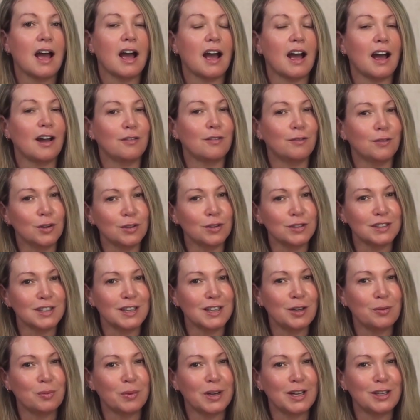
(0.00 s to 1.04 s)

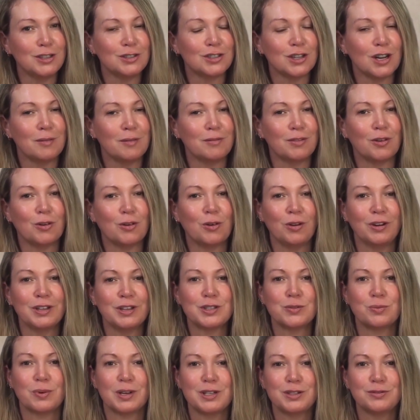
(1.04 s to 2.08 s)
Unfortunately, wheat germ, for all
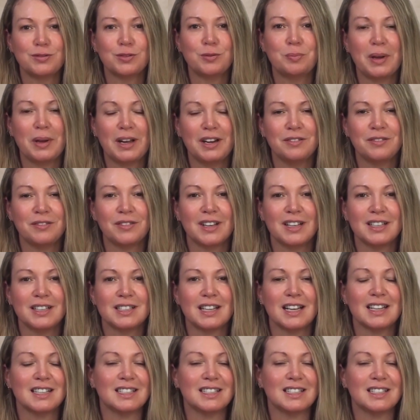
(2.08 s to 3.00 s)
its wonderful benefits,